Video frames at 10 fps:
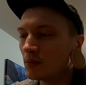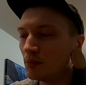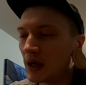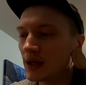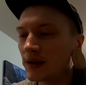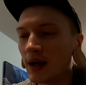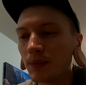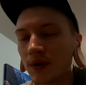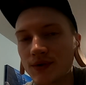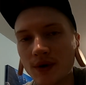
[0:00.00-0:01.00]
Big
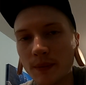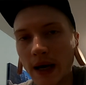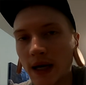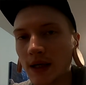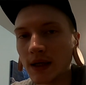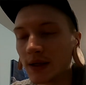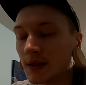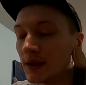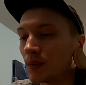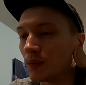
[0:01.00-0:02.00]
tapers are a bad idea.
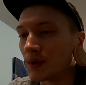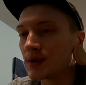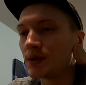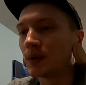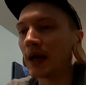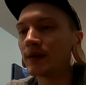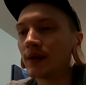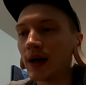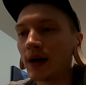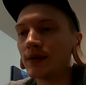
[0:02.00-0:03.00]
Once you get to
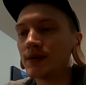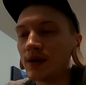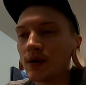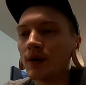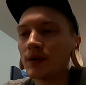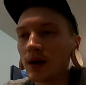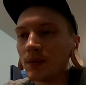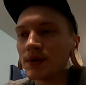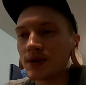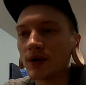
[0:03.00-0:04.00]
that
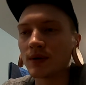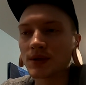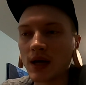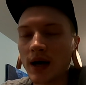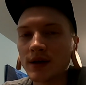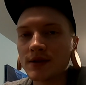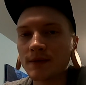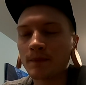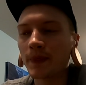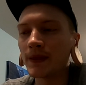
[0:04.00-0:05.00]
000 size,
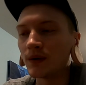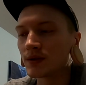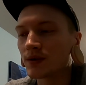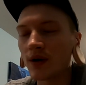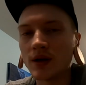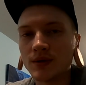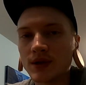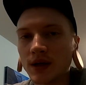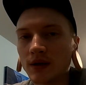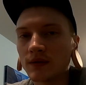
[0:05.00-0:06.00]
you can start
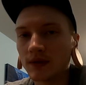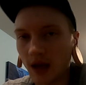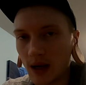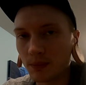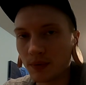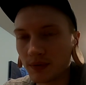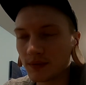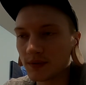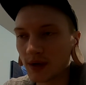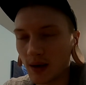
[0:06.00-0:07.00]
using tape
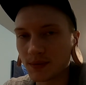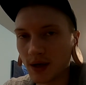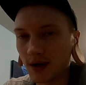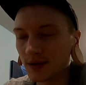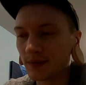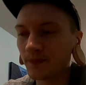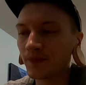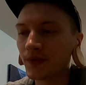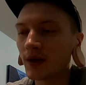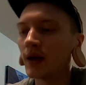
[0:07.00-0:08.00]
to upsize.
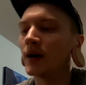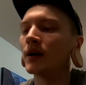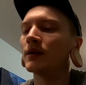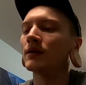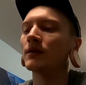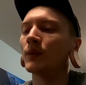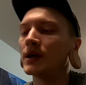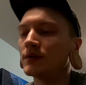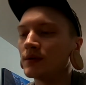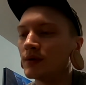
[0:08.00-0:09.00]
And the way
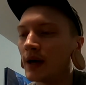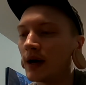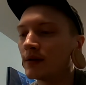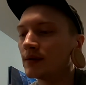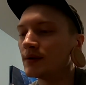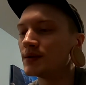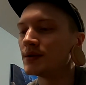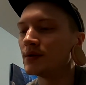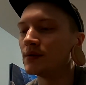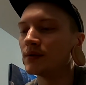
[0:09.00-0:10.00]
you do that
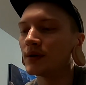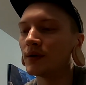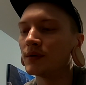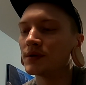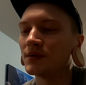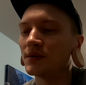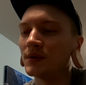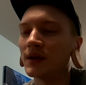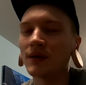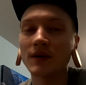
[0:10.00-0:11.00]
is you go to
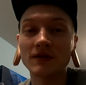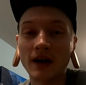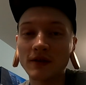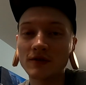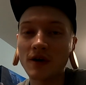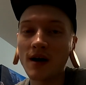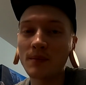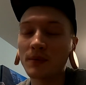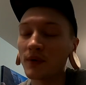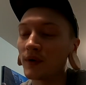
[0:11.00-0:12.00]
either a sex
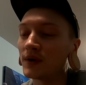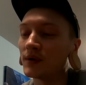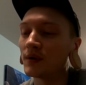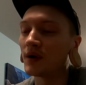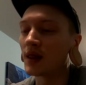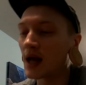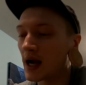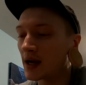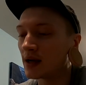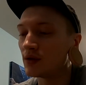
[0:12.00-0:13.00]
shop or you go
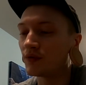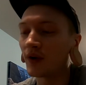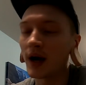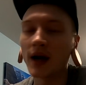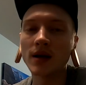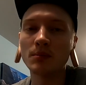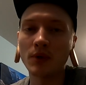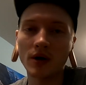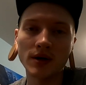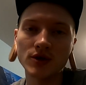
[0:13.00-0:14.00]
online and you find
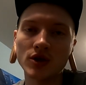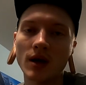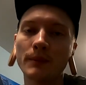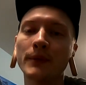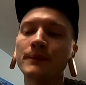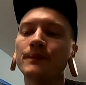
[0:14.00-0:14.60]
bondage tape.